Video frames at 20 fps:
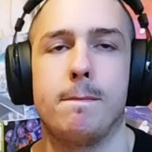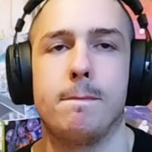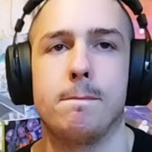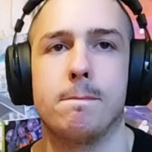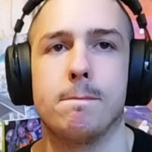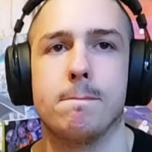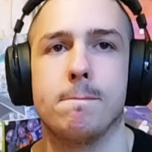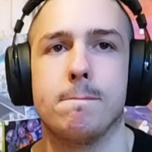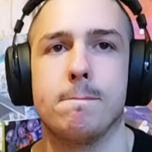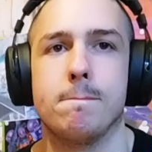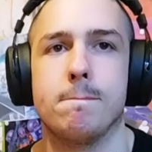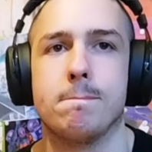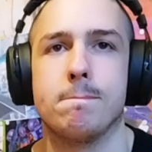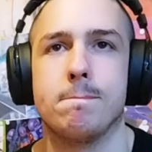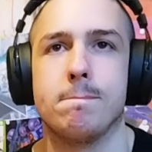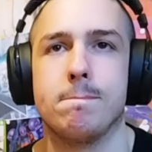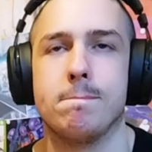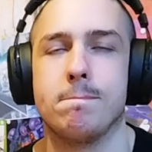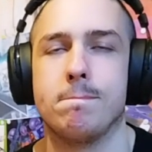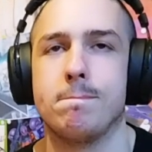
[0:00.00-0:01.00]

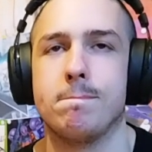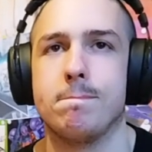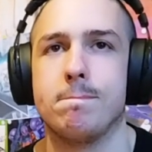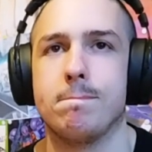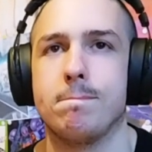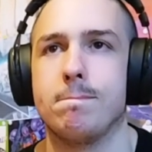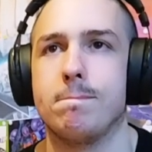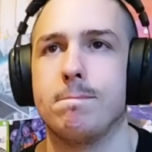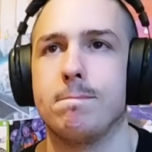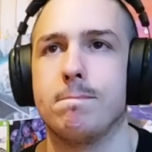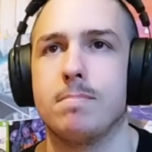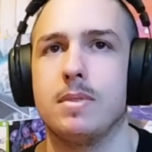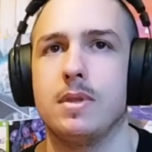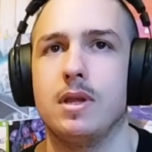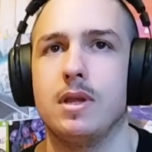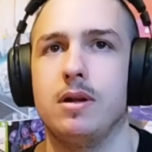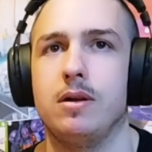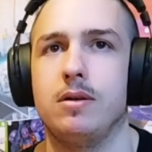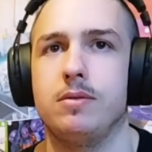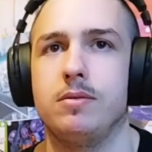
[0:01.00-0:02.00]

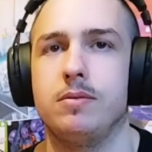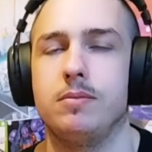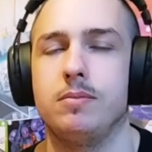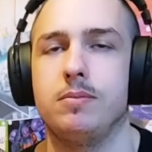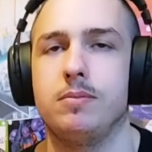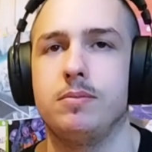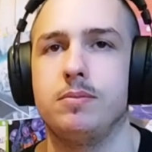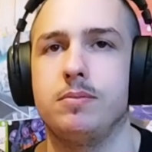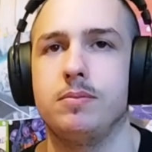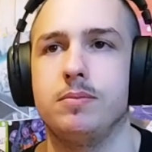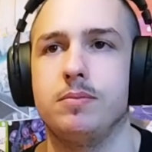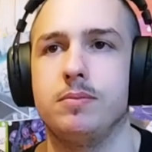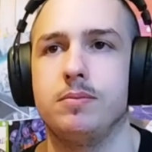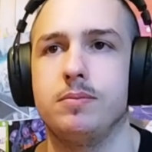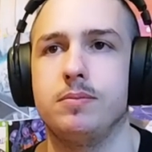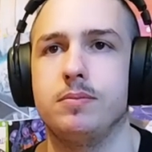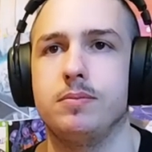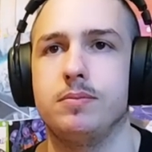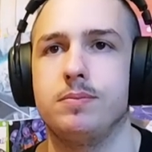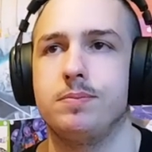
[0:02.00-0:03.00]

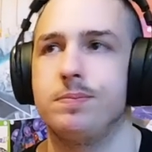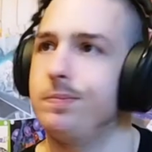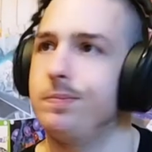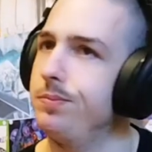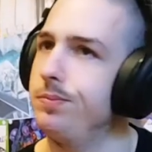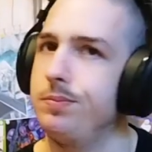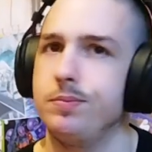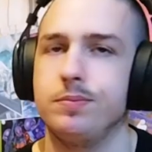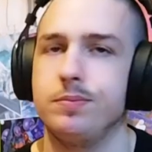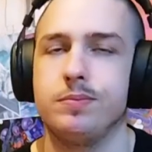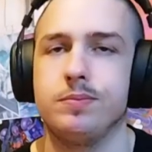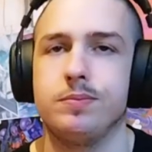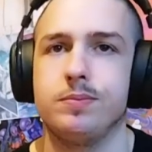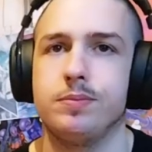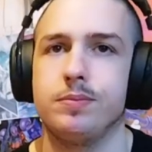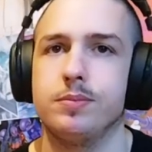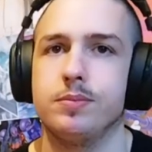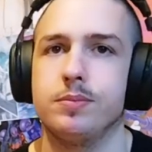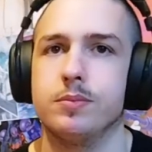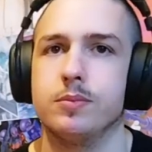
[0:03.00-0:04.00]

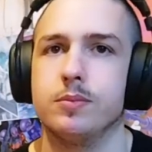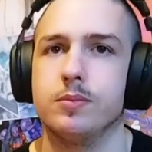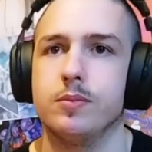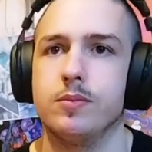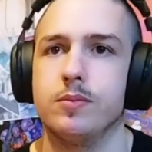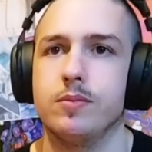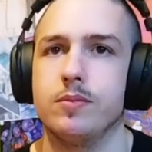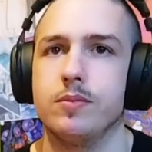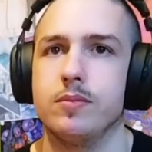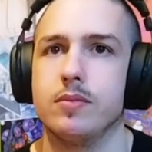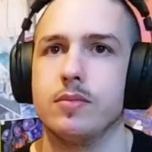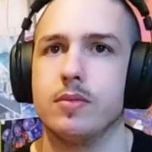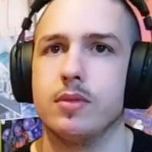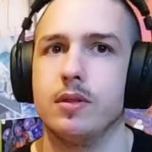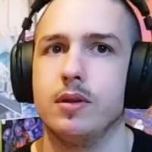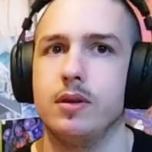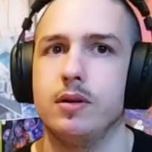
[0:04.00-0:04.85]
(no one is talking)